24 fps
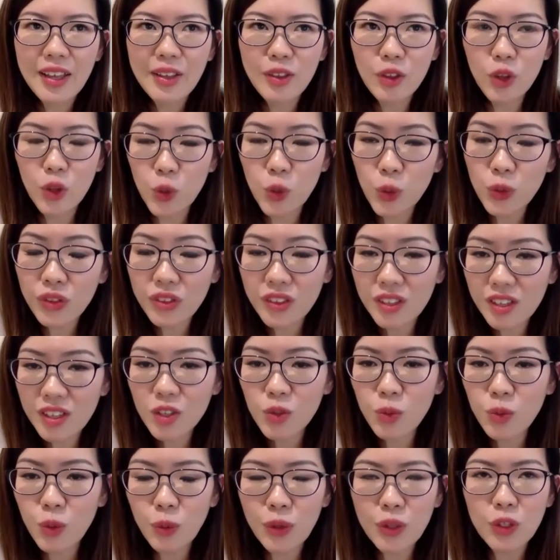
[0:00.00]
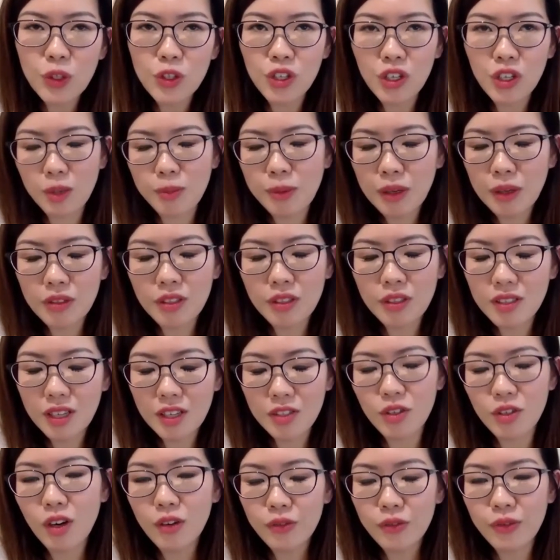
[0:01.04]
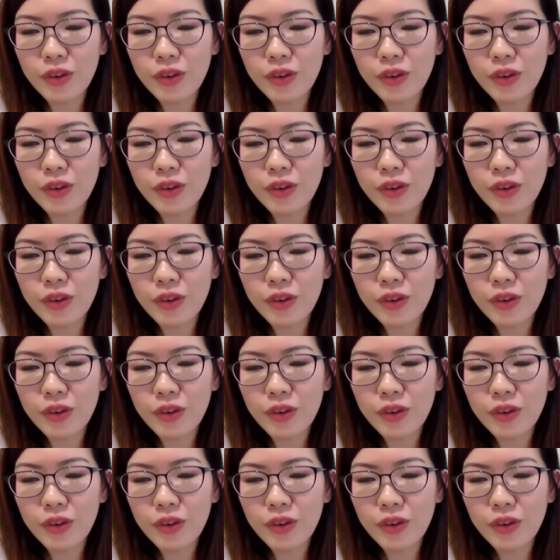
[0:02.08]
do things, we want to talk about things that's of